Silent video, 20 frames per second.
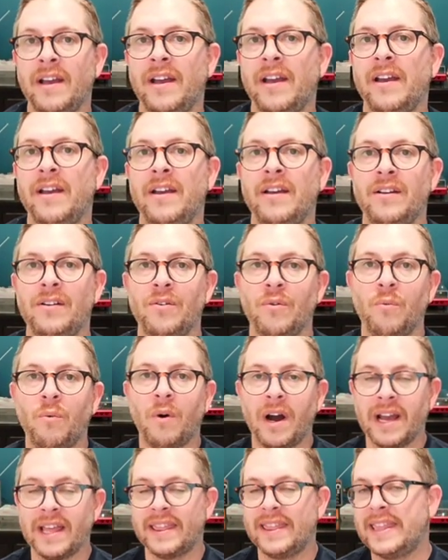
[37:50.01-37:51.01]
and
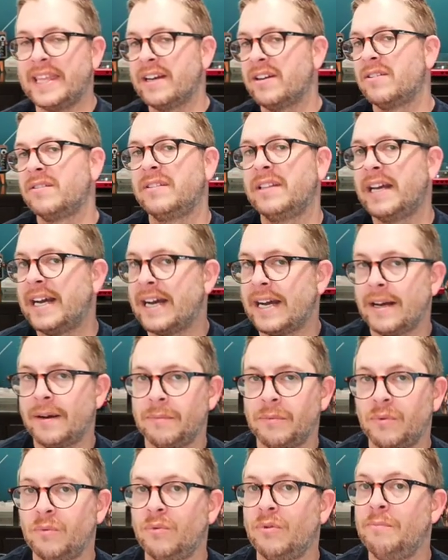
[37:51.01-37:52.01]
why their
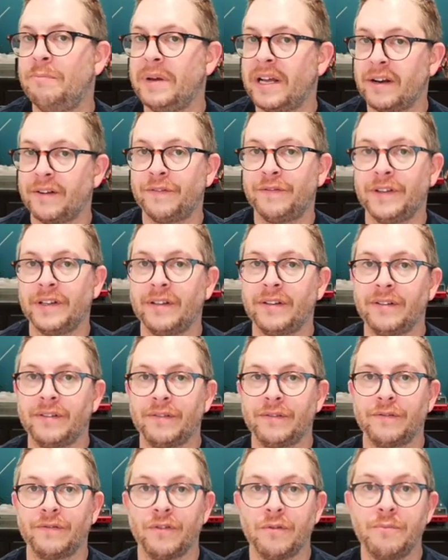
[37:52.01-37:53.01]
lab will benefit
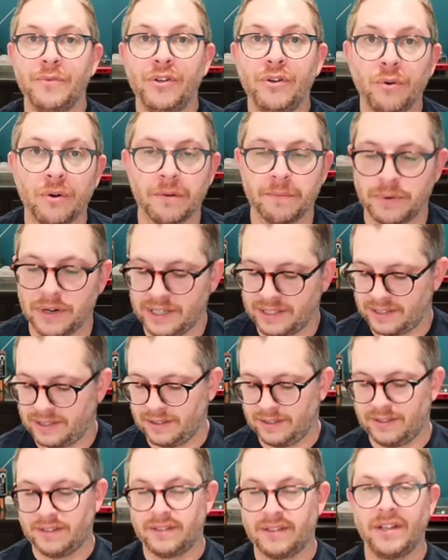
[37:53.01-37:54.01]
from your
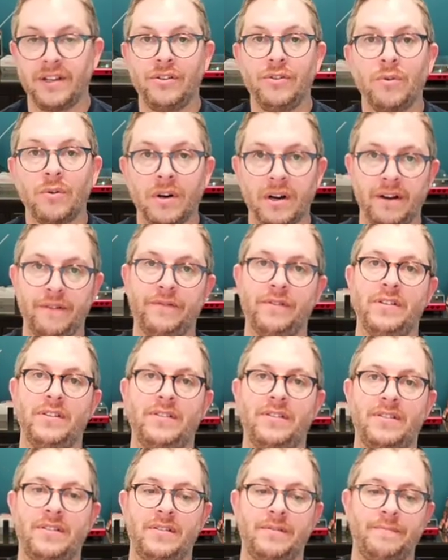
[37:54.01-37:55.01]
presence and your
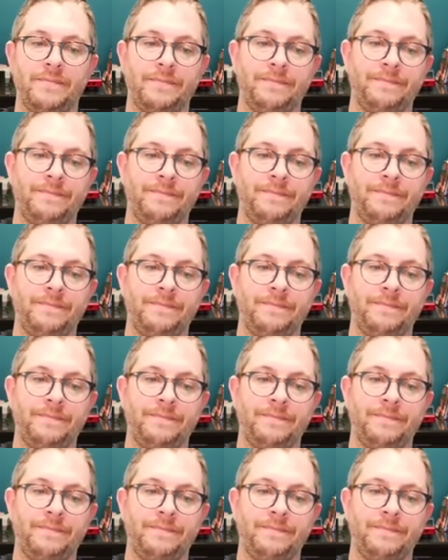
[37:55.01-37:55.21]
efforts.